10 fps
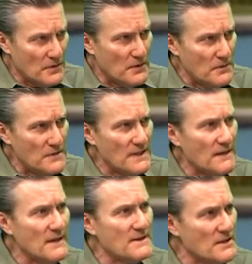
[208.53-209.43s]
And you
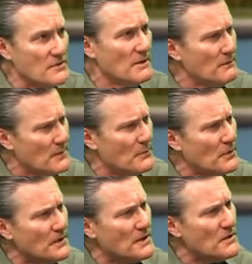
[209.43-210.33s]
said that's extremely
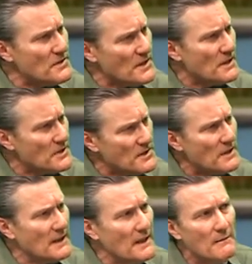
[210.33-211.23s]
important, and you started
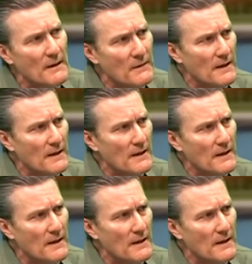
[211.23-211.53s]
talking about that.